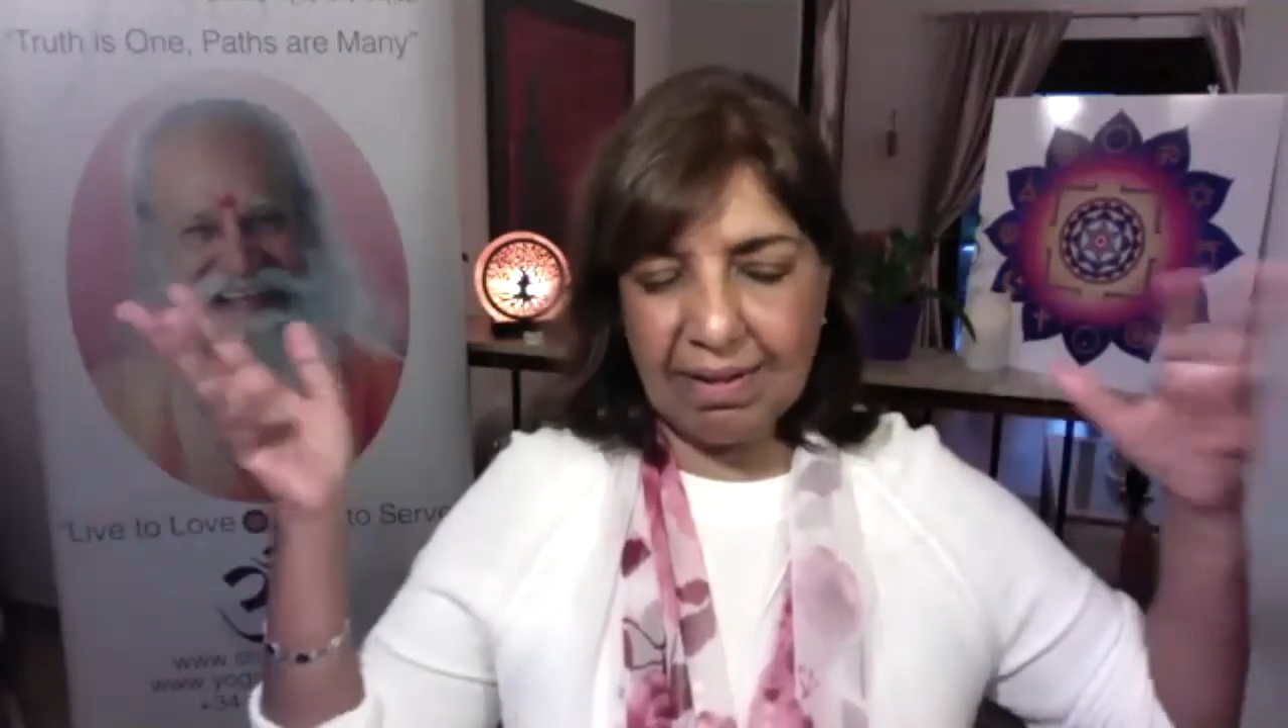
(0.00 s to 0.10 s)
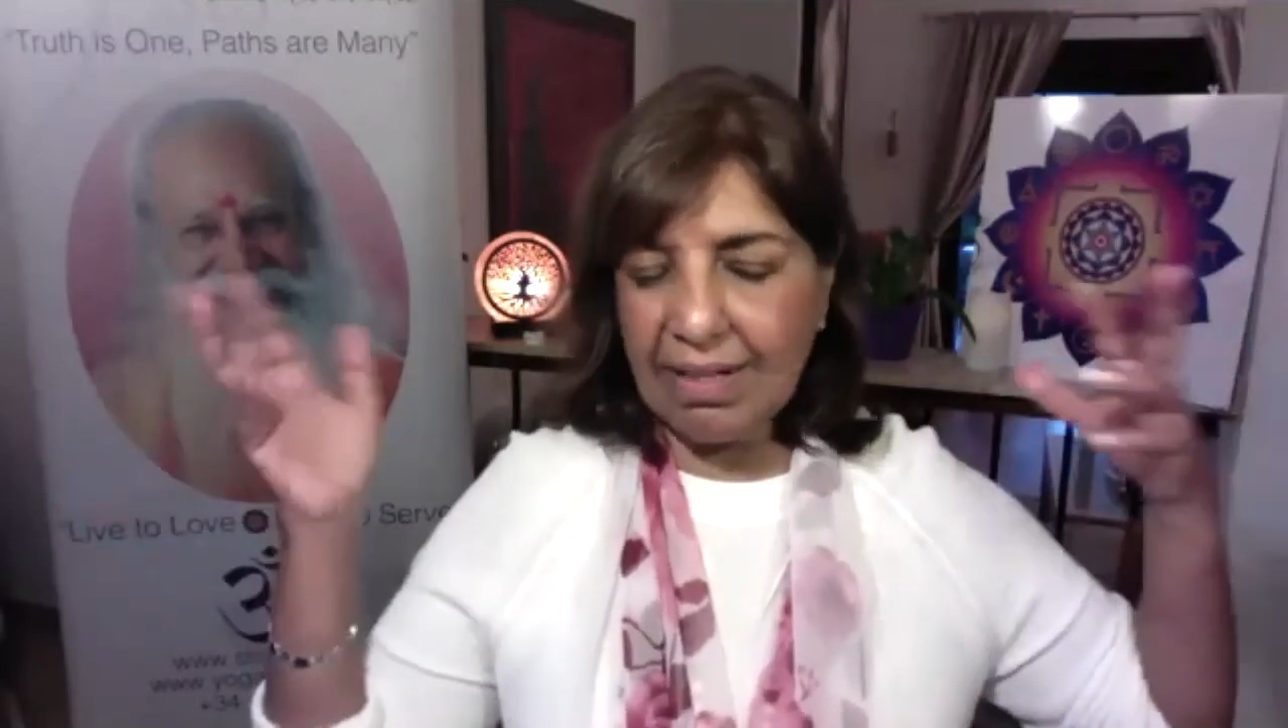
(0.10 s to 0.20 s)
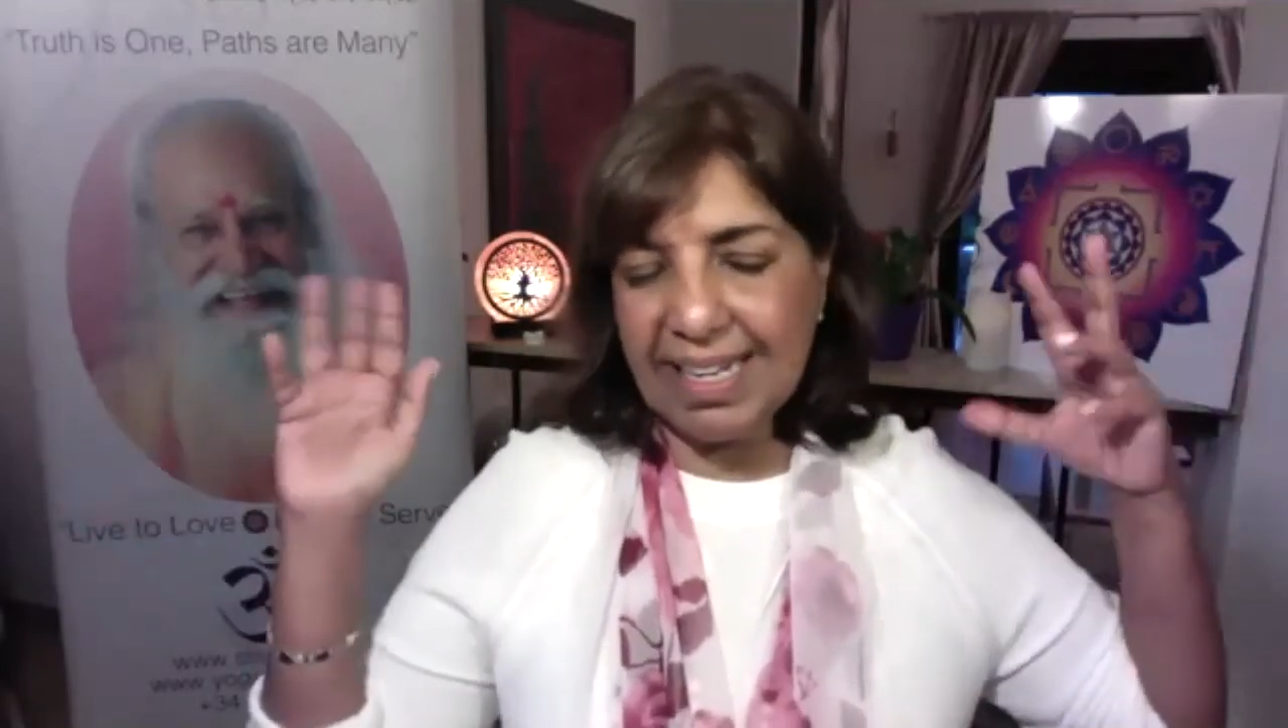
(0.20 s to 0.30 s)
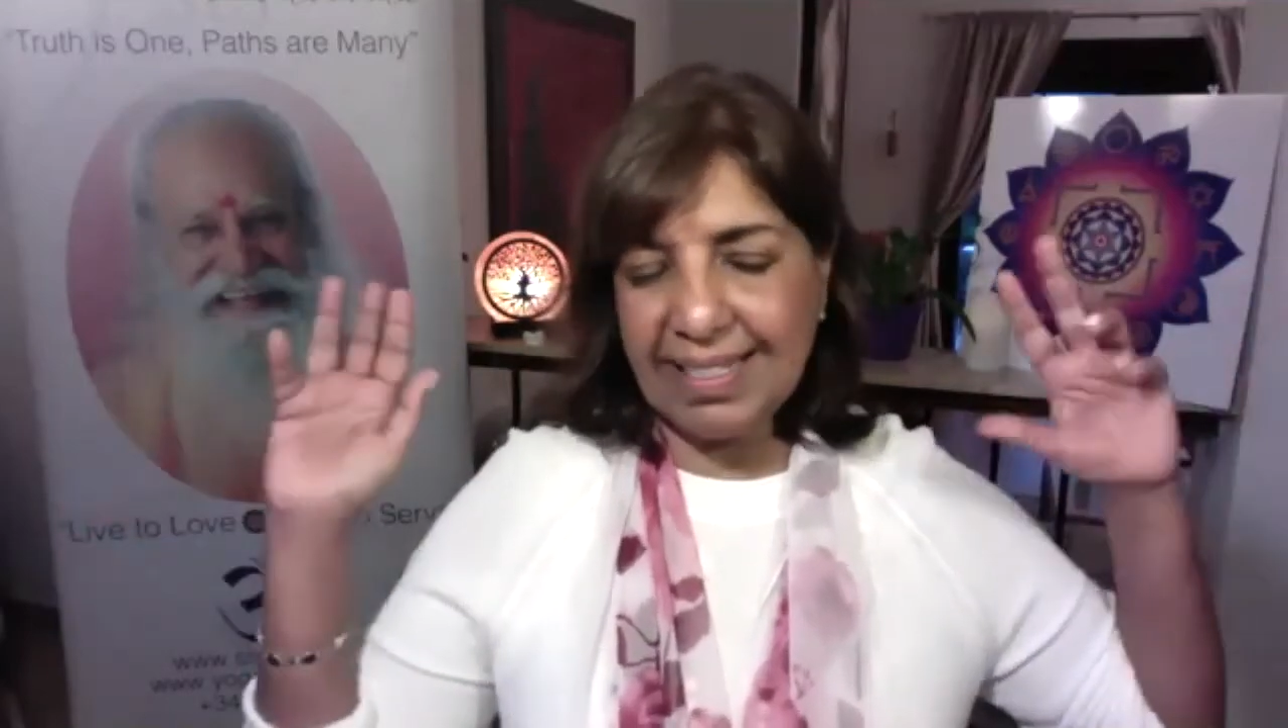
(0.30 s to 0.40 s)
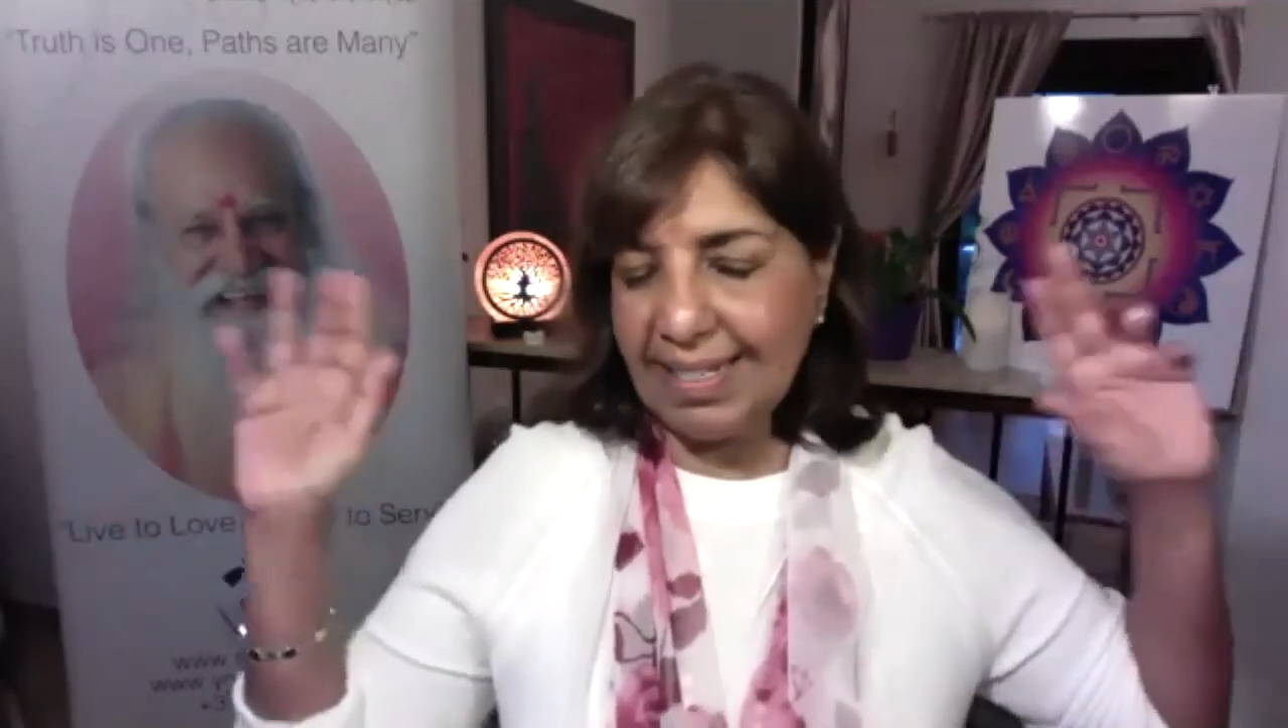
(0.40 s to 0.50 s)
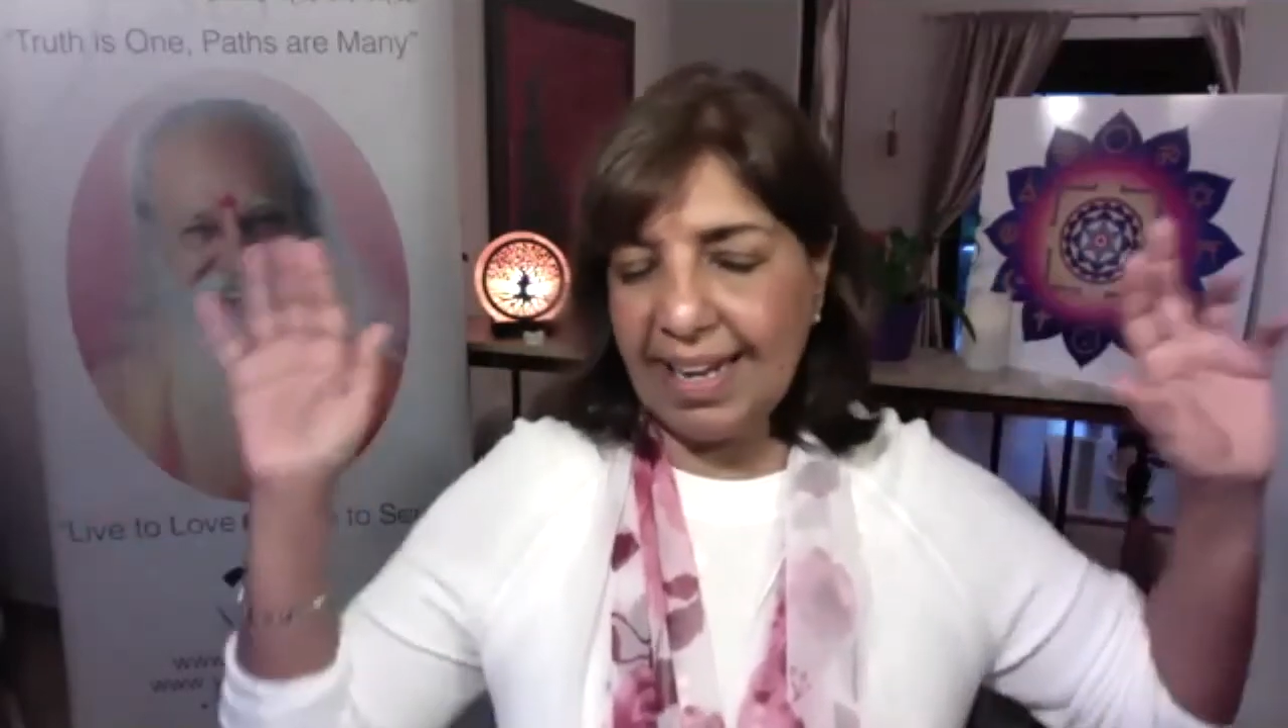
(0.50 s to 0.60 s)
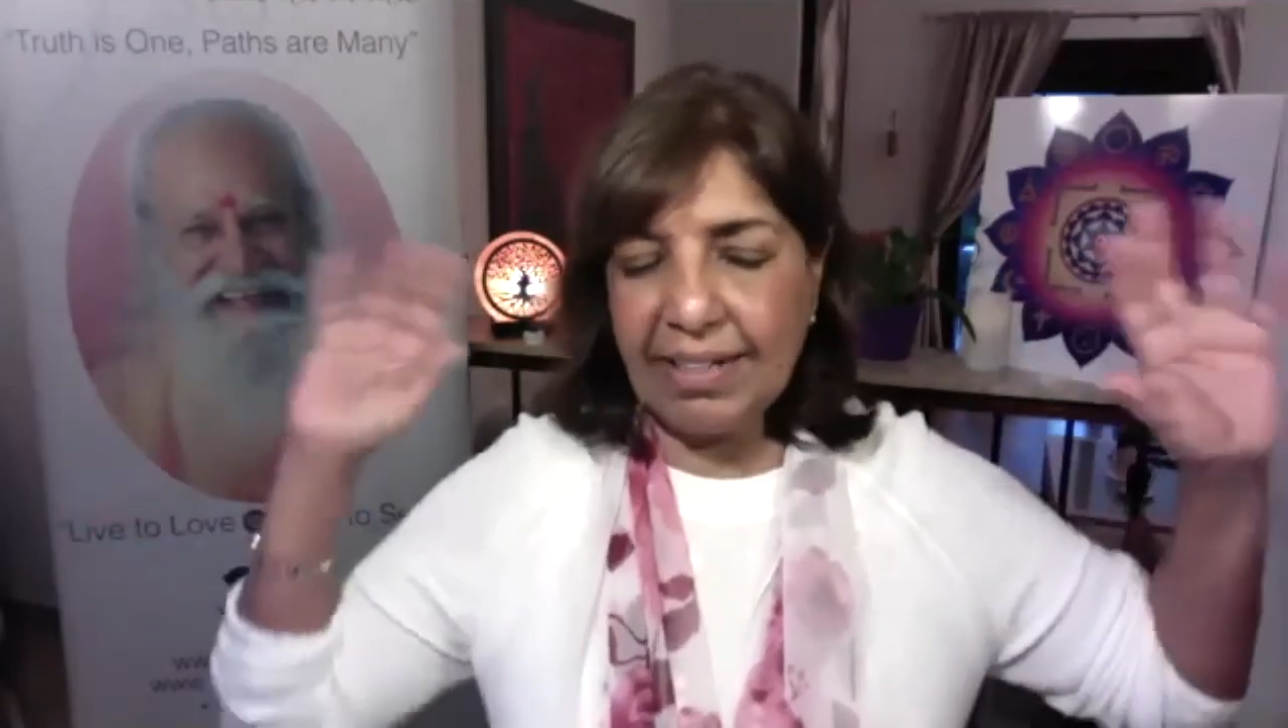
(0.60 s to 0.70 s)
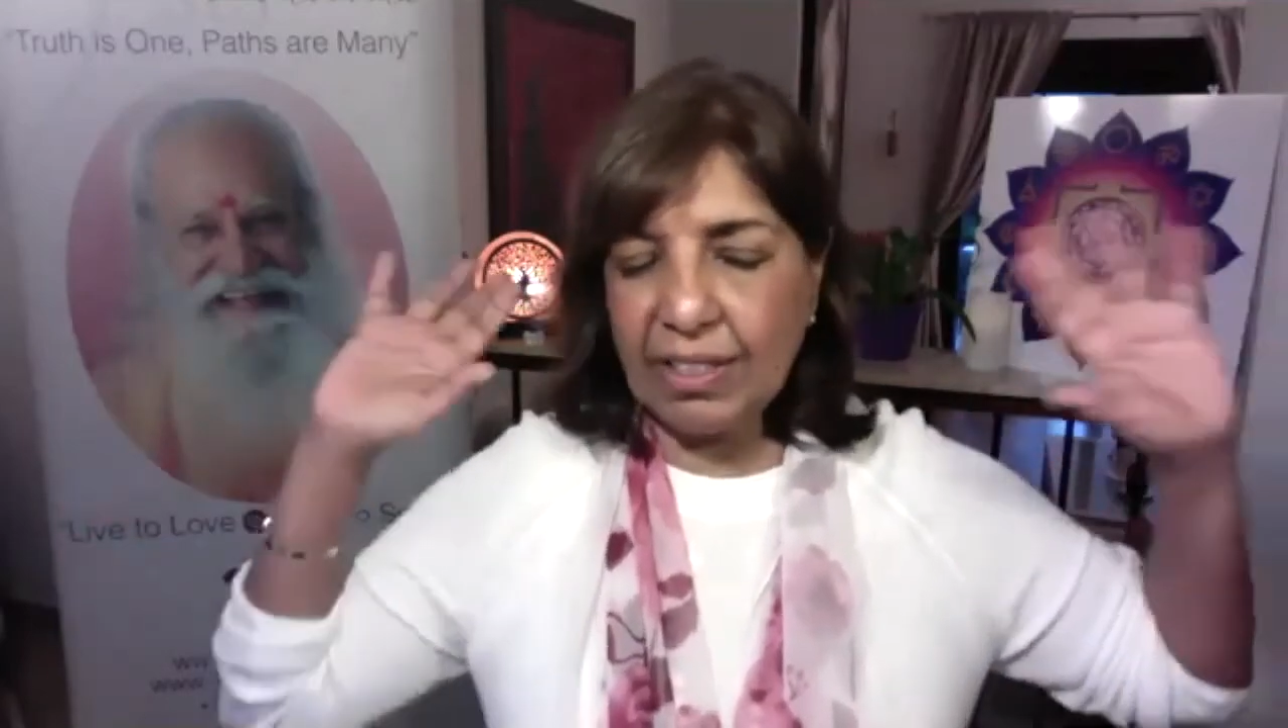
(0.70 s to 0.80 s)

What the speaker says: listening